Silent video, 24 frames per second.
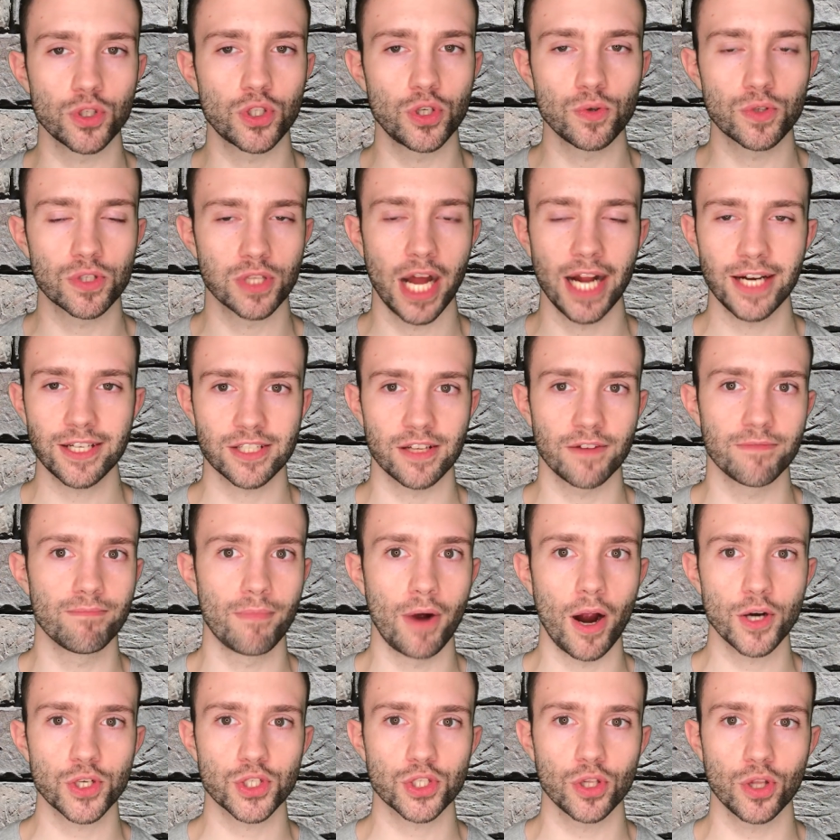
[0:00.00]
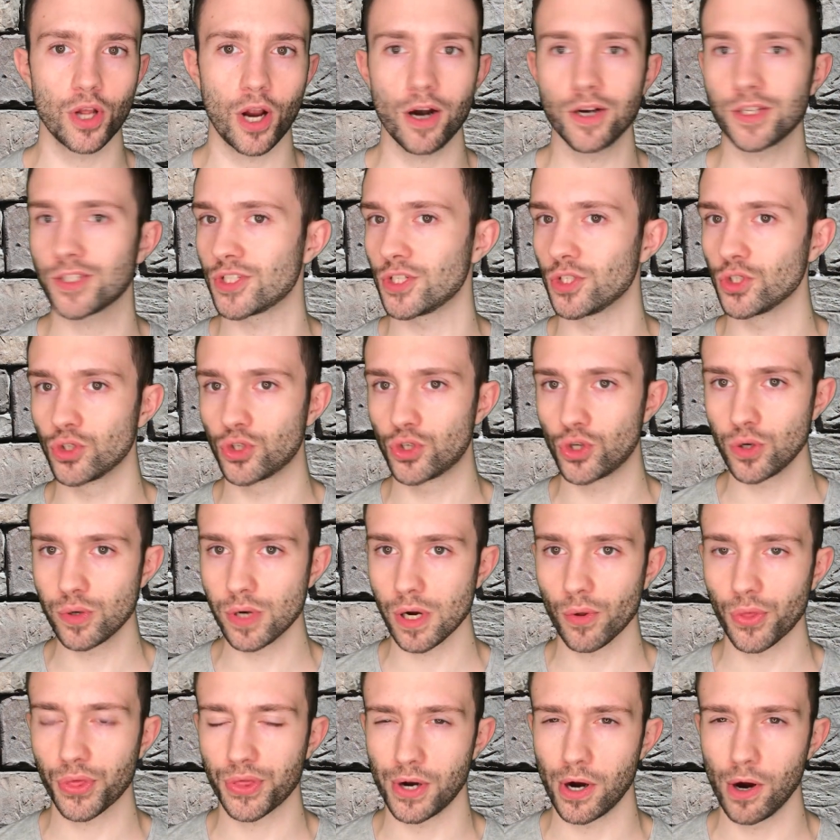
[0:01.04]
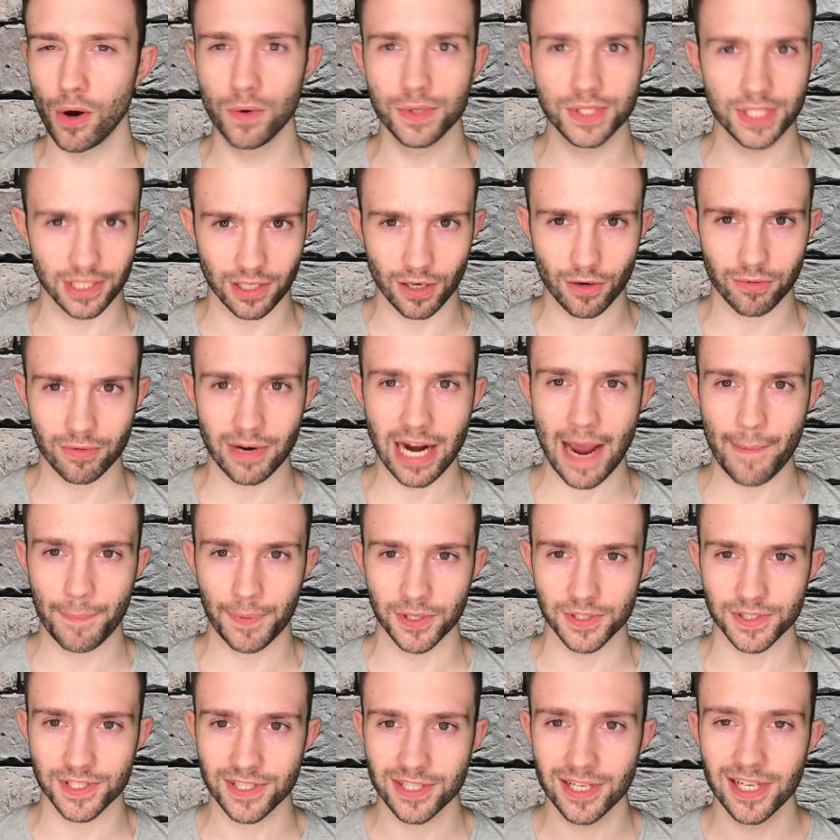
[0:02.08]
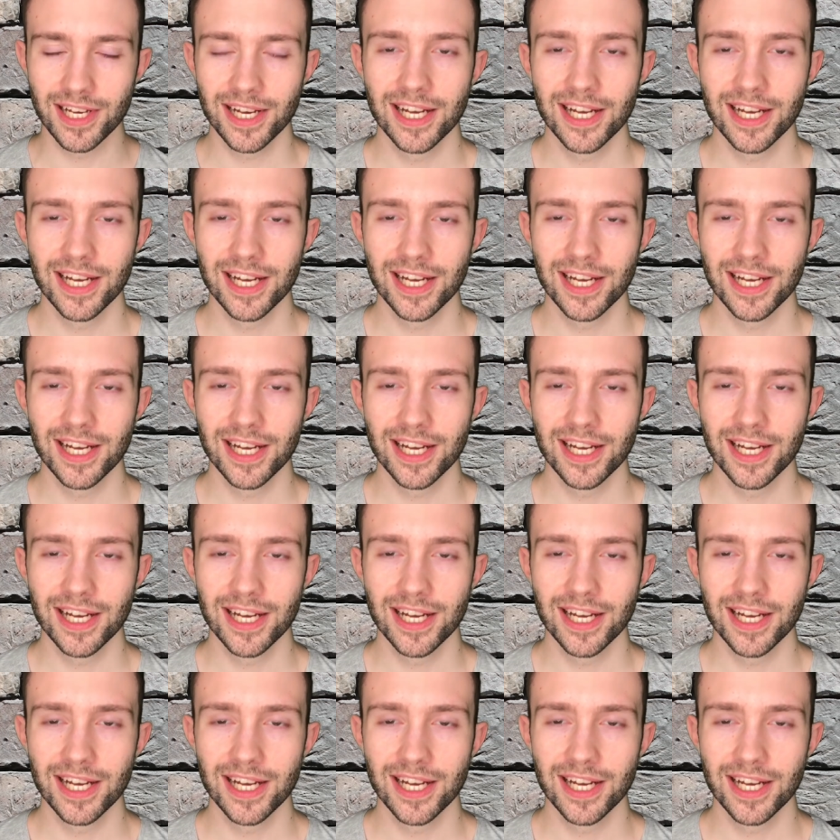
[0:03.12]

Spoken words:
use lots of martial arts and judo throws and grapples.